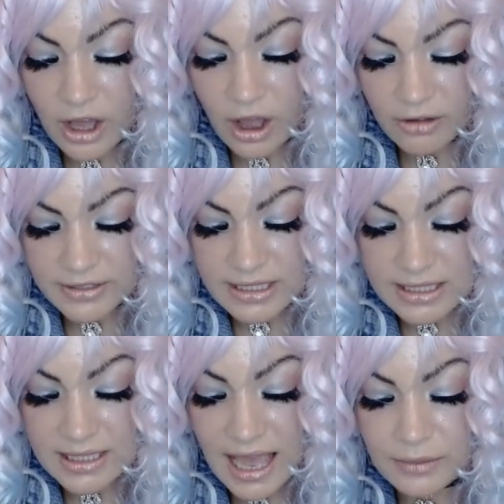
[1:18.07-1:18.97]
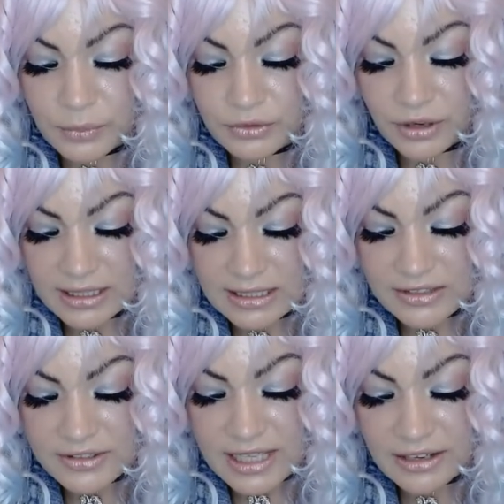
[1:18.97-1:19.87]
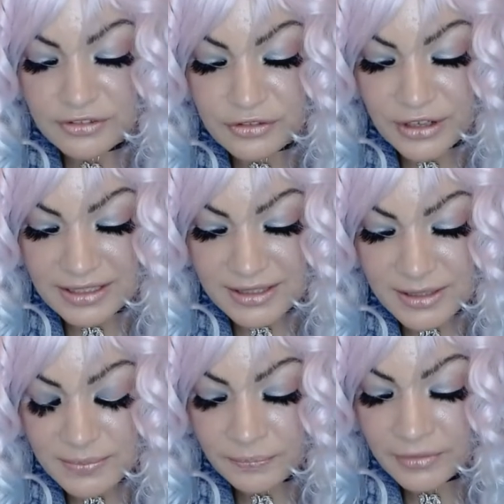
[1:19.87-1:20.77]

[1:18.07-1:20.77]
office, and with relatives and friends.